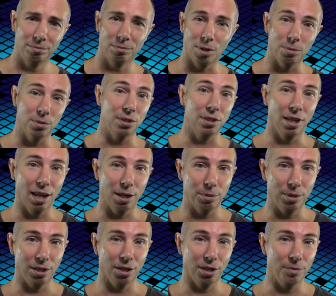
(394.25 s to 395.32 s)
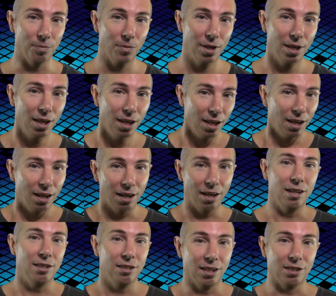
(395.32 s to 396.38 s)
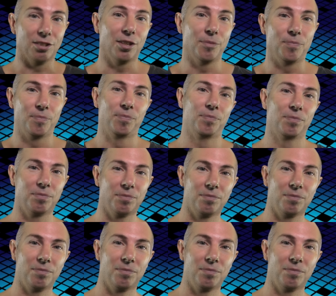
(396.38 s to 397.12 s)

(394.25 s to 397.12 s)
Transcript: But we'll see how we go. All right, thanks a lot.